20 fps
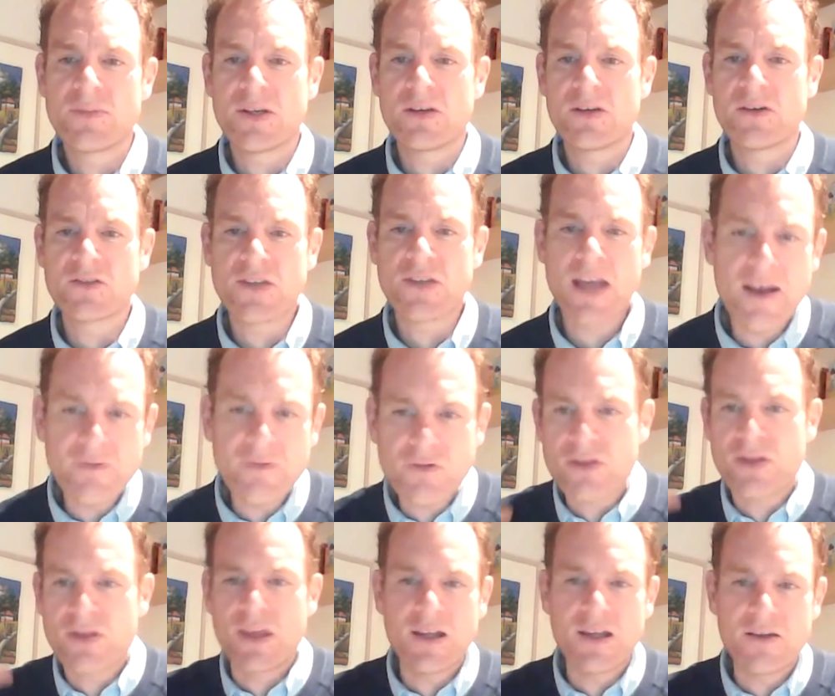because you have to
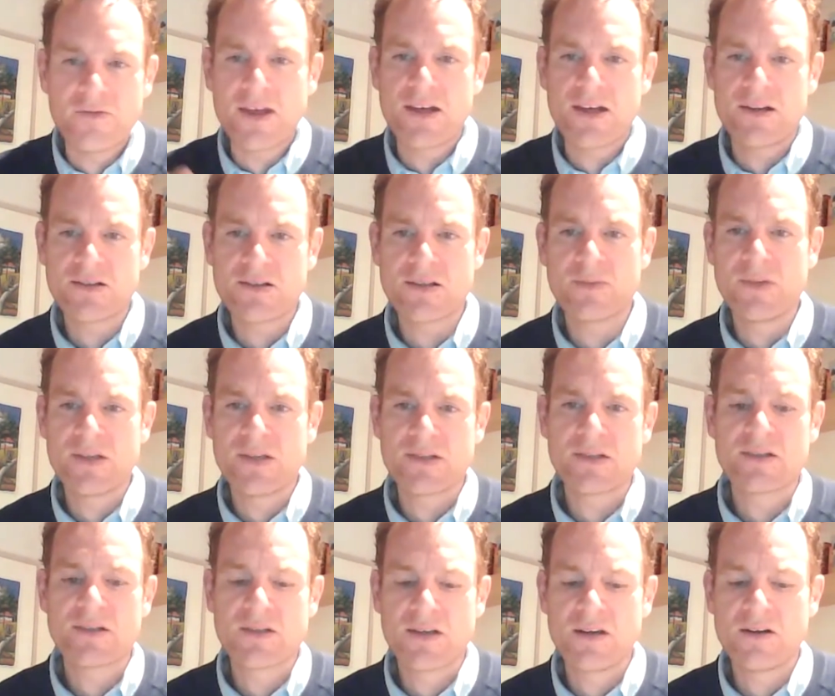think of that as the
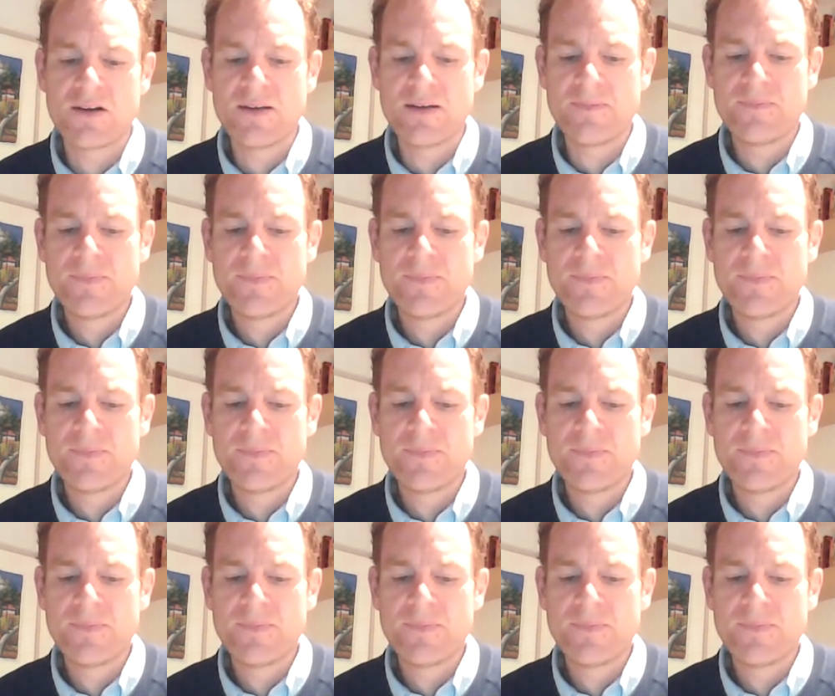business owner.